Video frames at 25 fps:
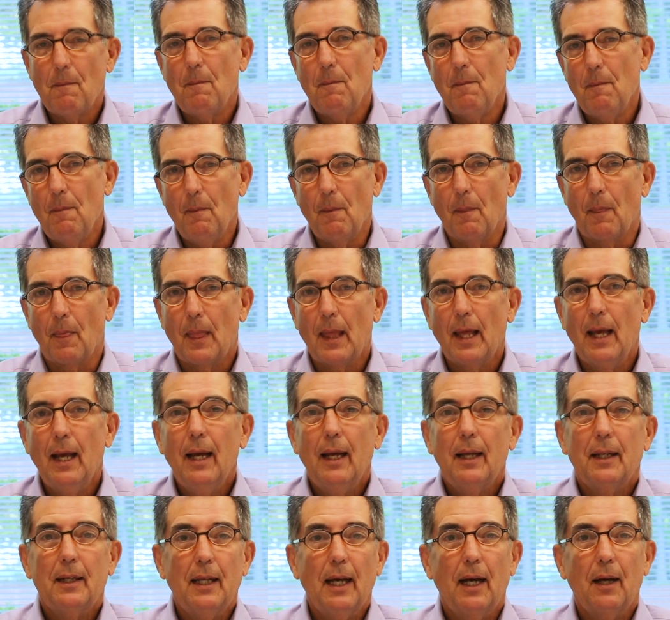Hmm.
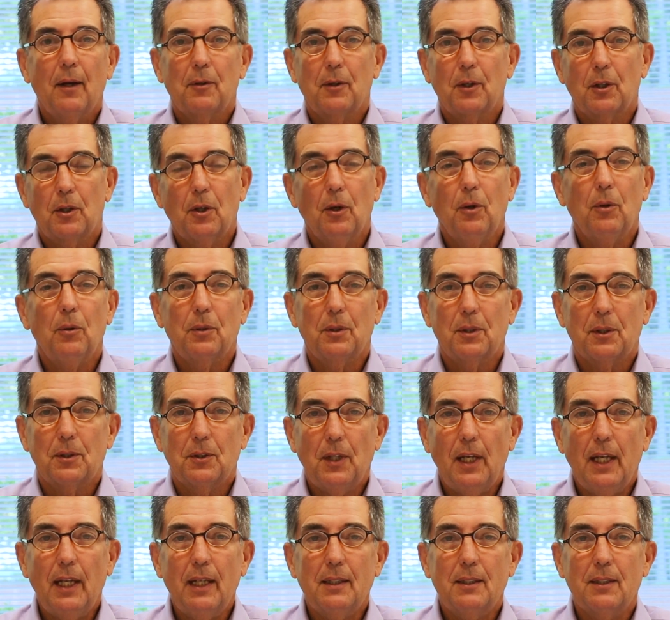Now, Nicole
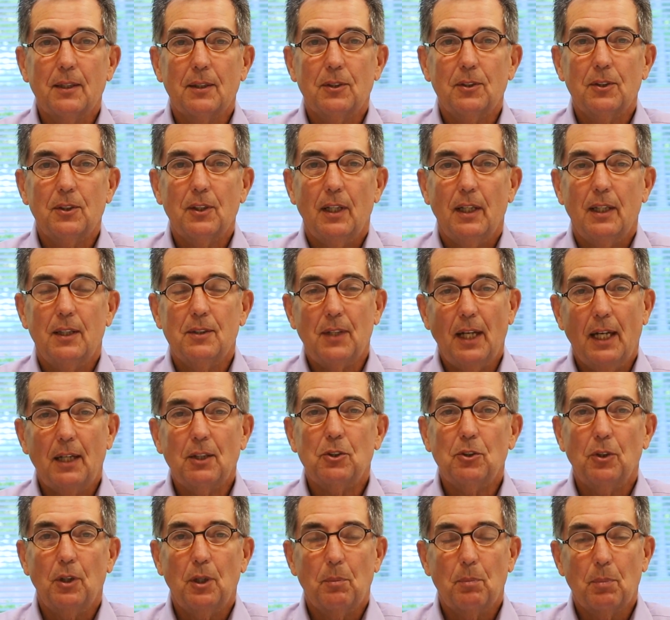DeSantis is
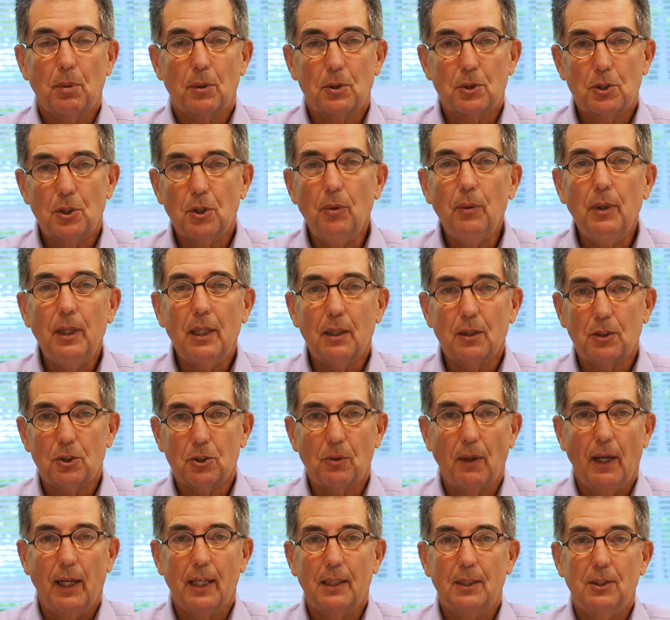actually pursuing a
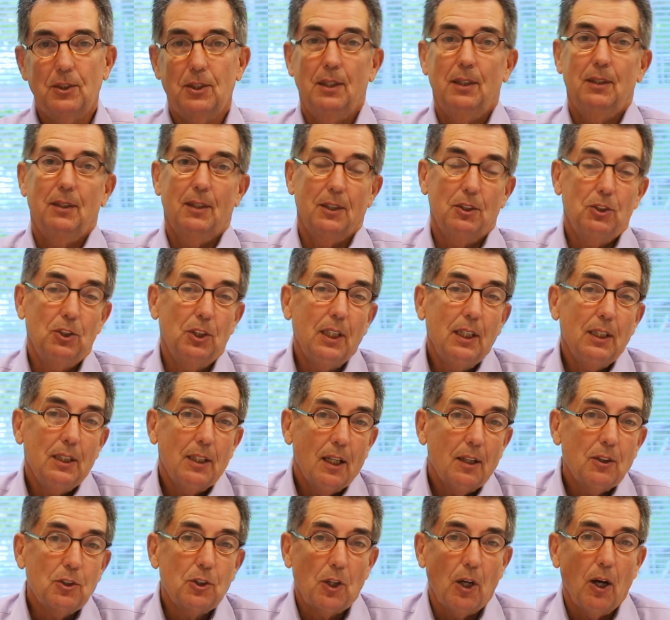strategy that she
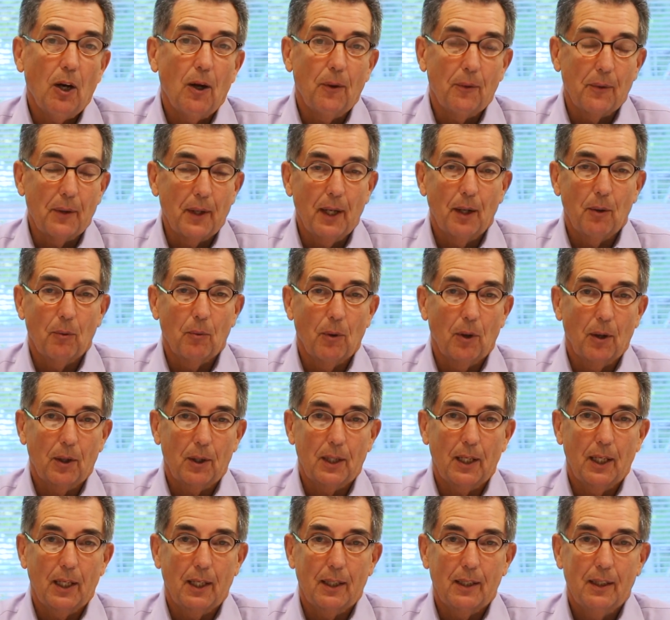does call
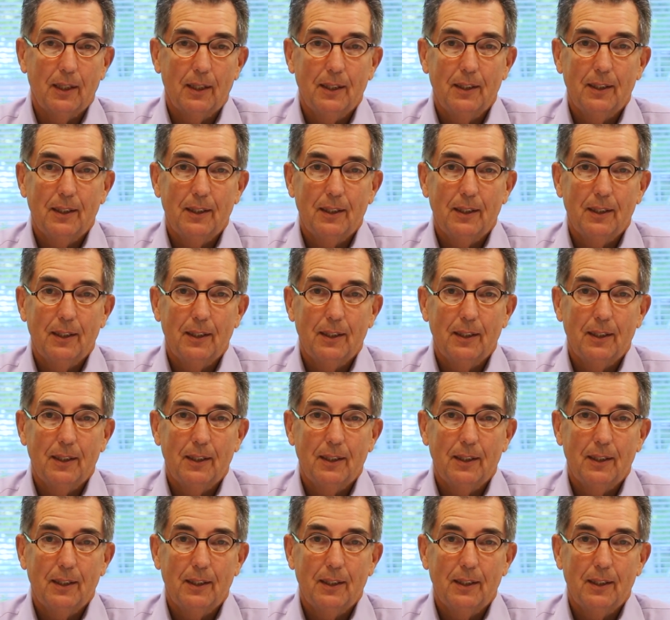networking.